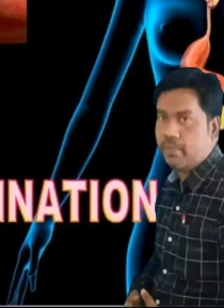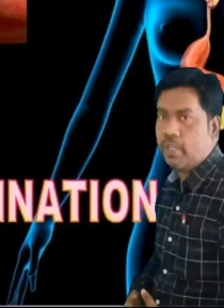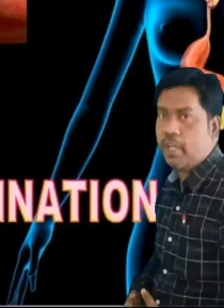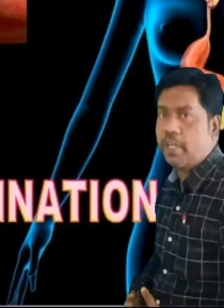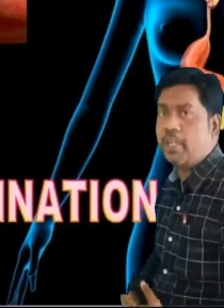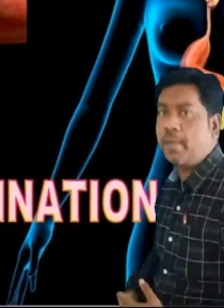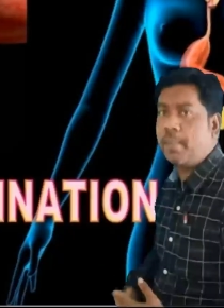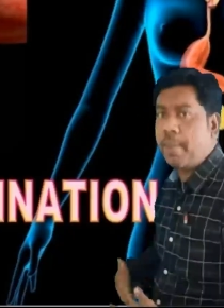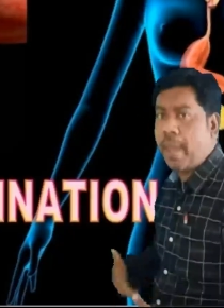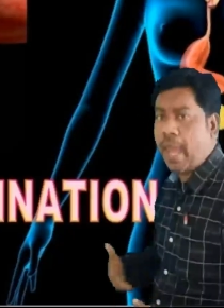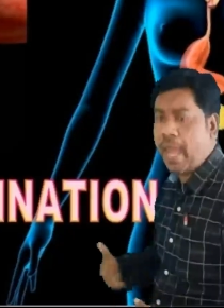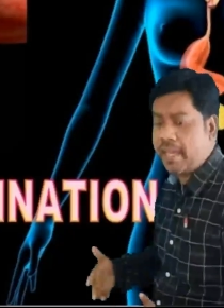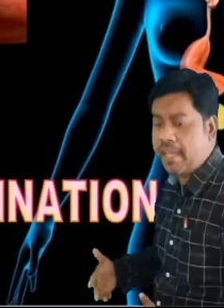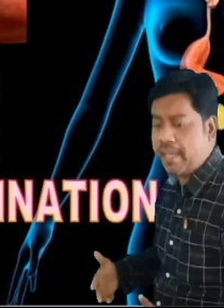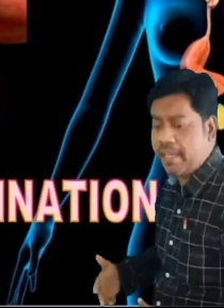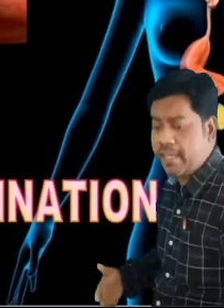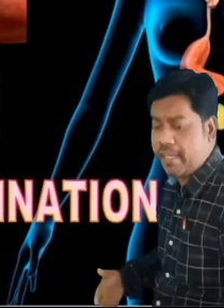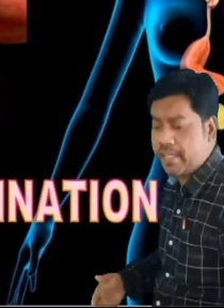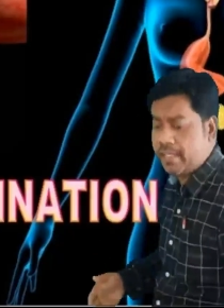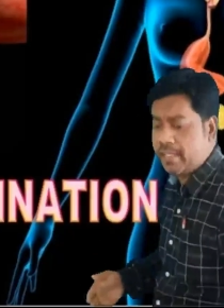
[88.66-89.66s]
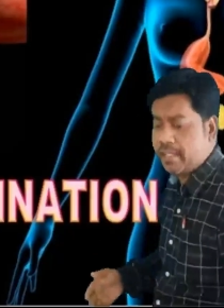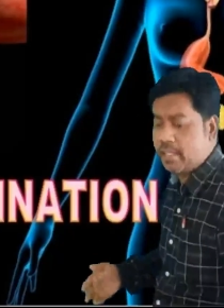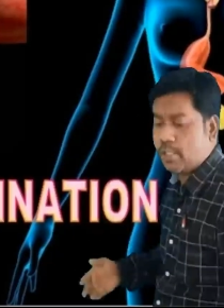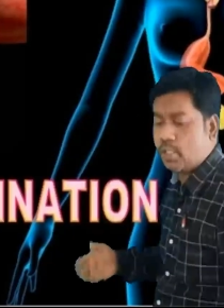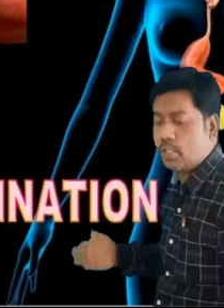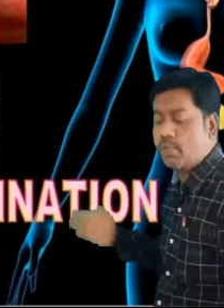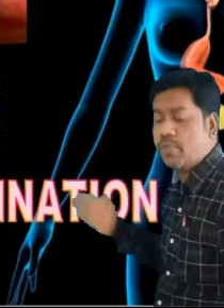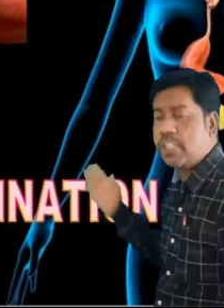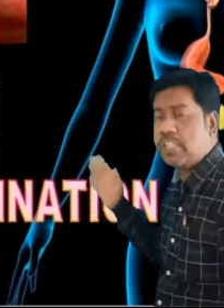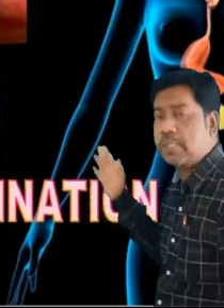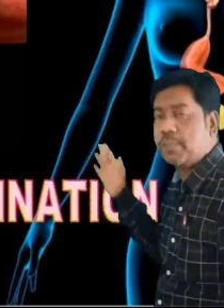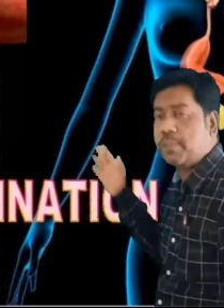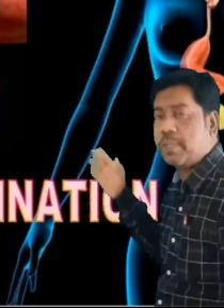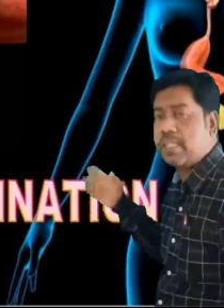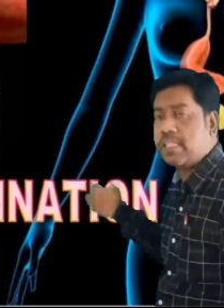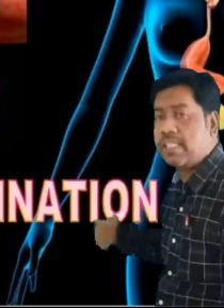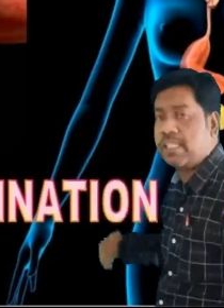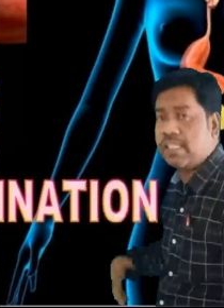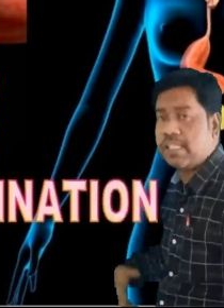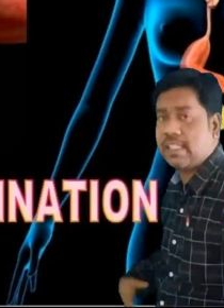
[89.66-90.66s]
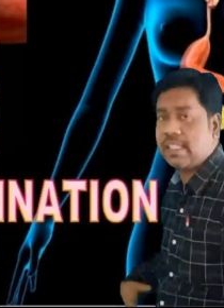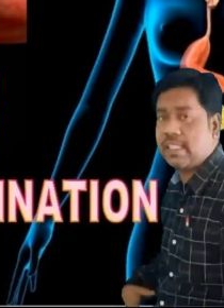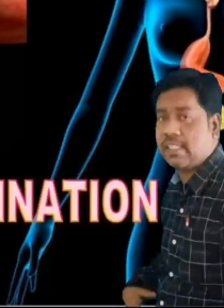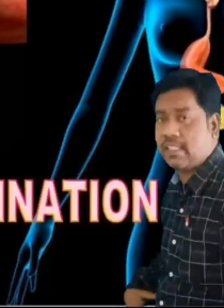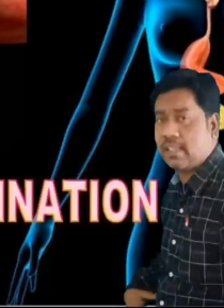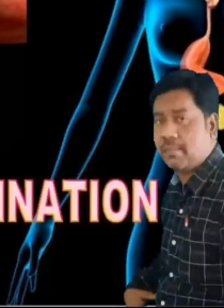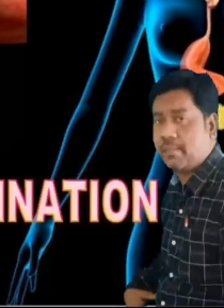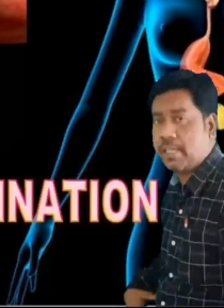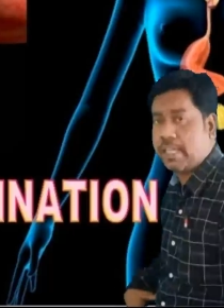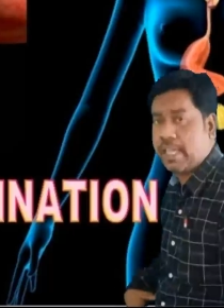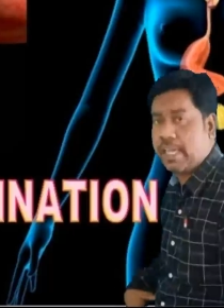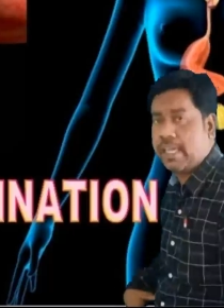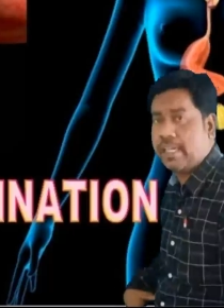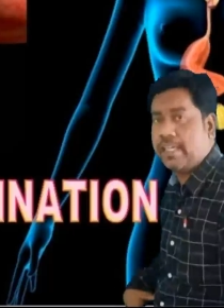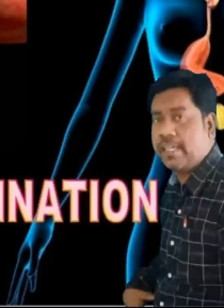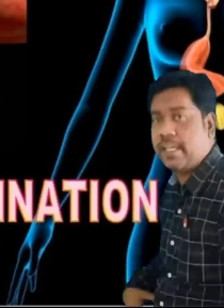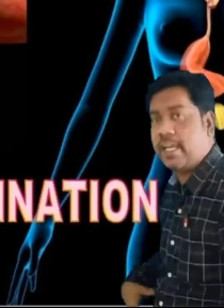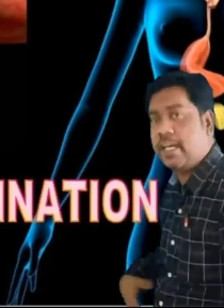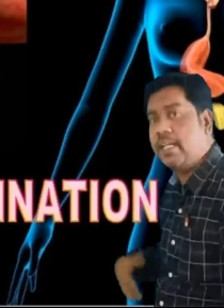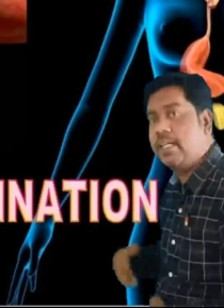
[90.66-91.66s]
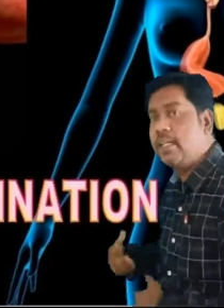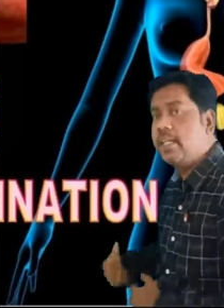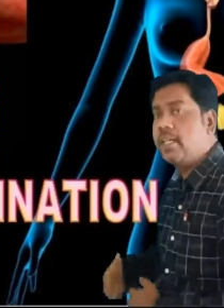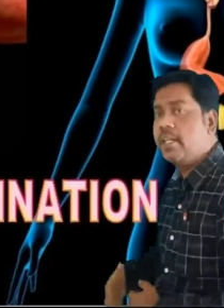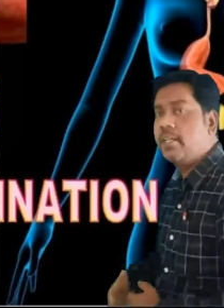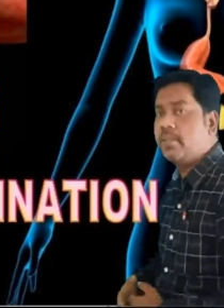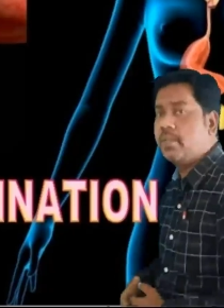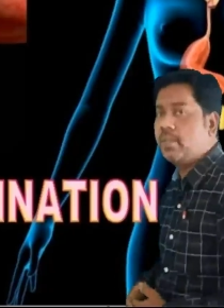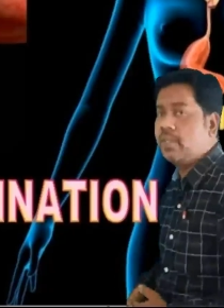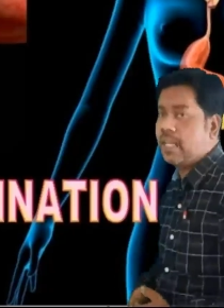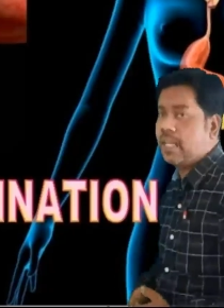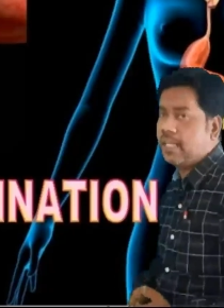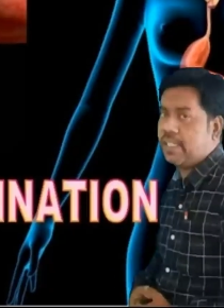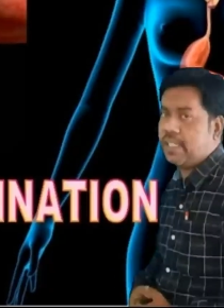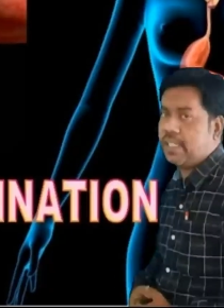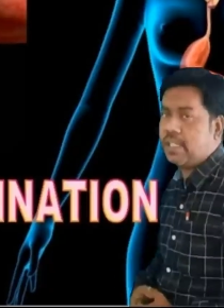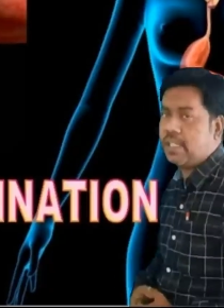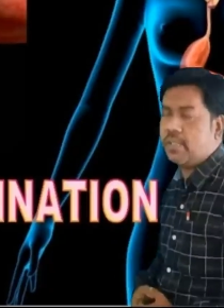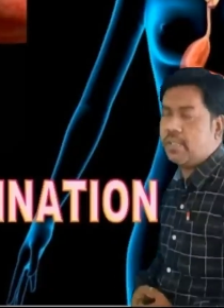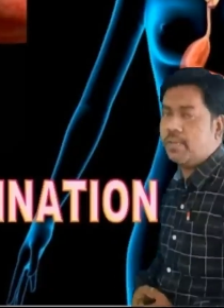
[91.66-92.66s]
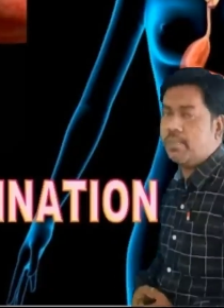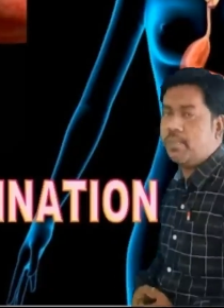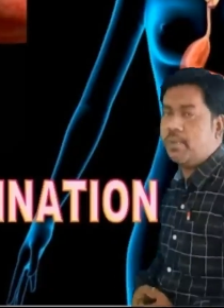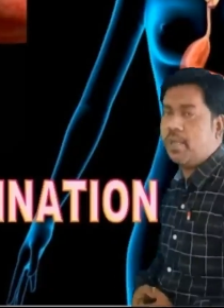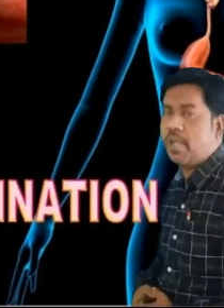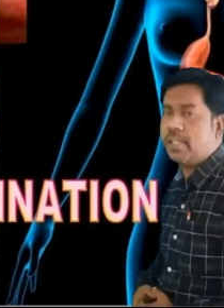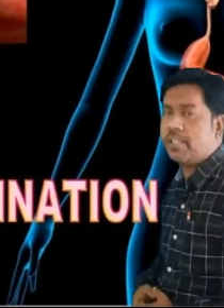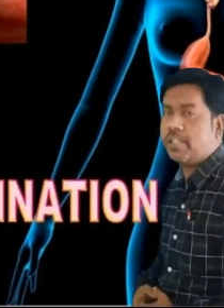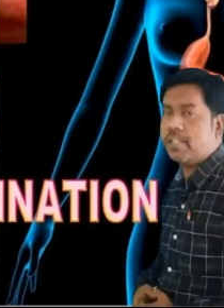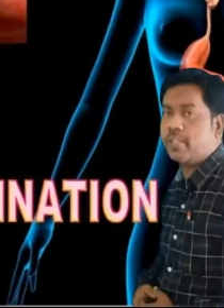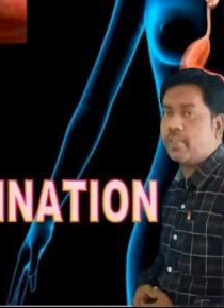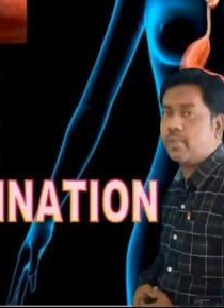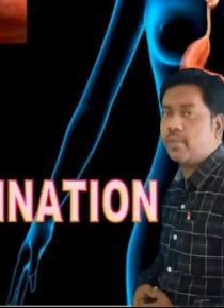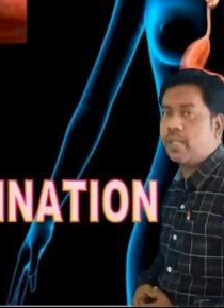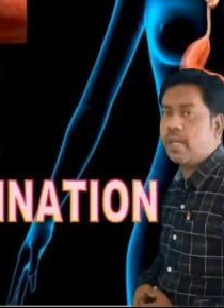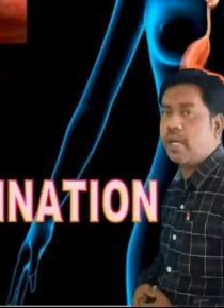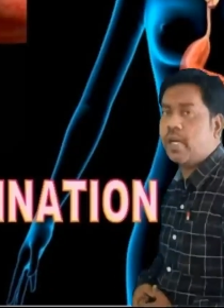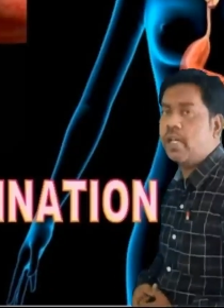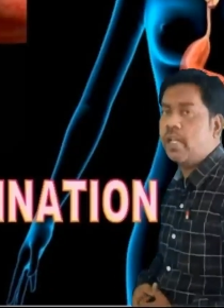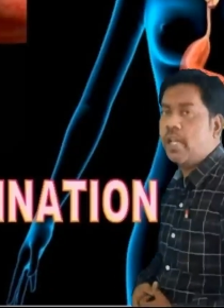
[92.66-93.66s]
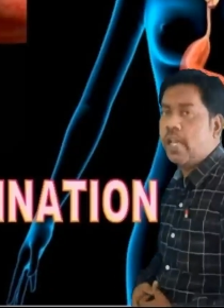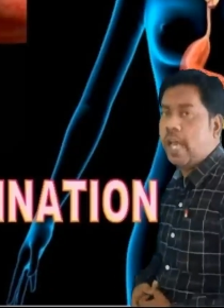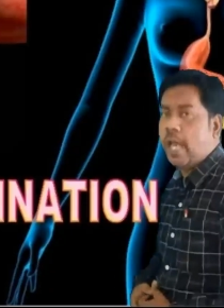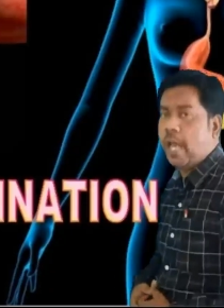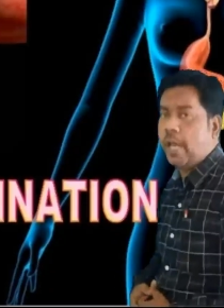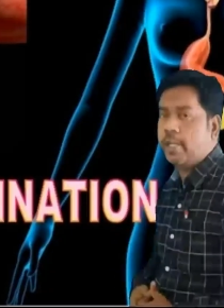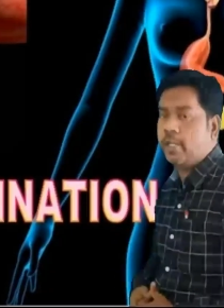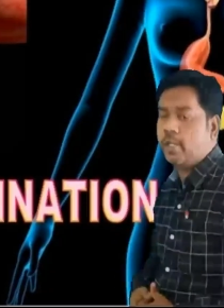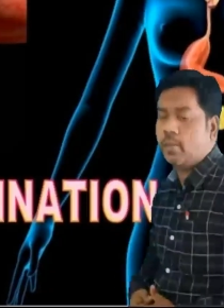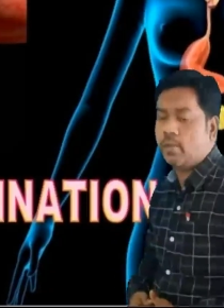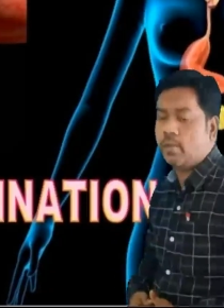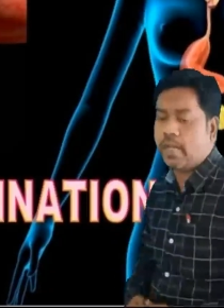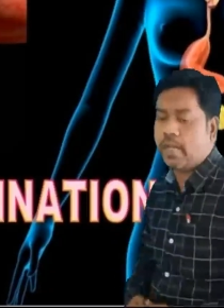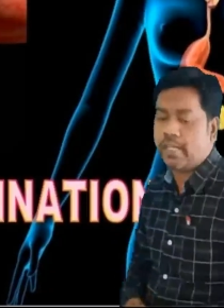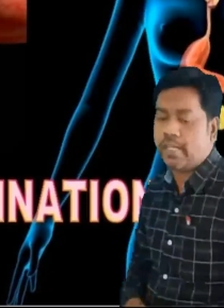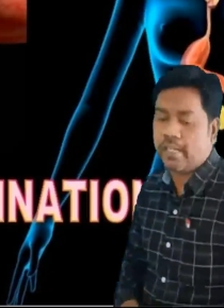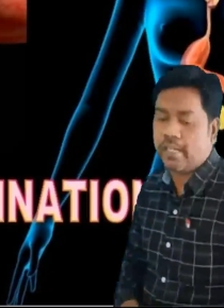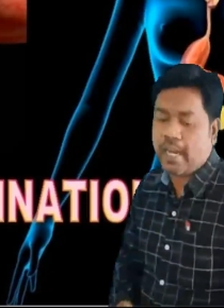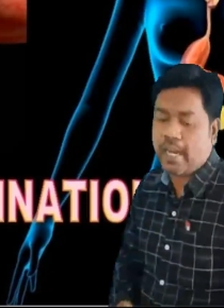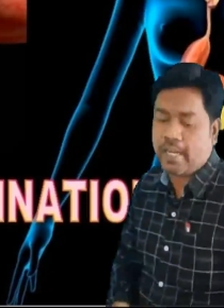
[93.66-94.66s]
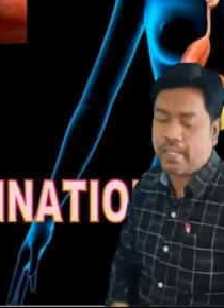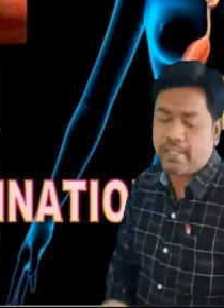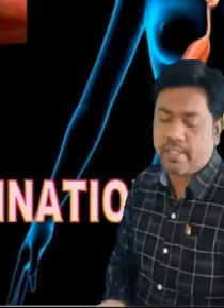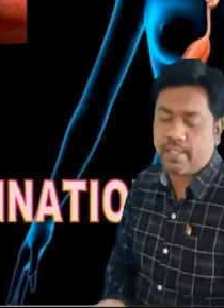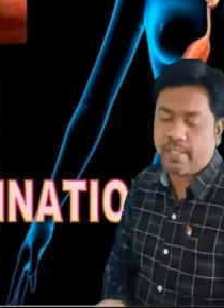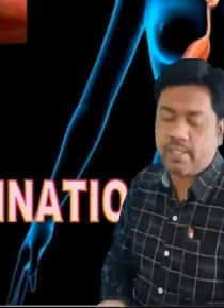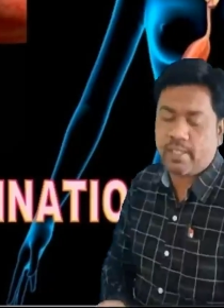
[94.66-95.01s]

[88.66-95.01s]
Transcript: And the pancreas, so which is present in the stomach area, so that is also belonging to the endocrine glands.